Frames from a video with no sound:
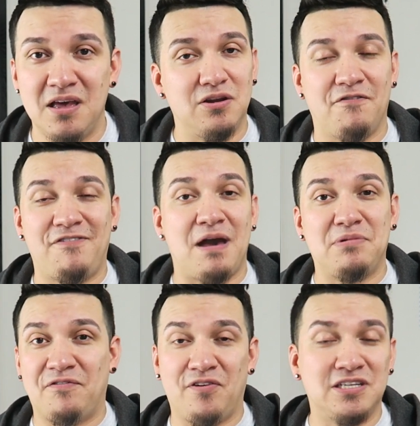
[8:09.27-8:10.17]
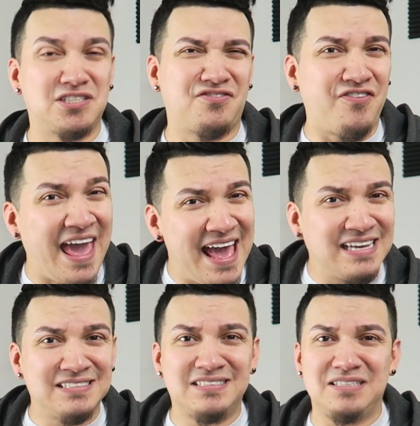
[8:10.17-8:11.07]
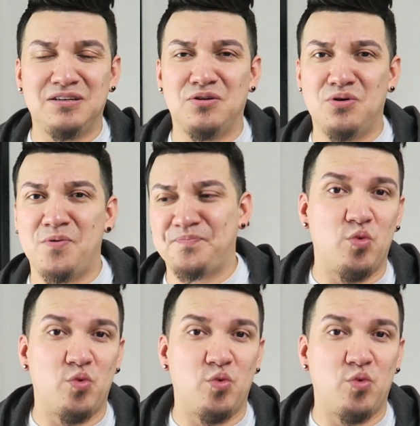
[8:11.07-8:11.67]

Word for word: you know, family, friends, fans, you know,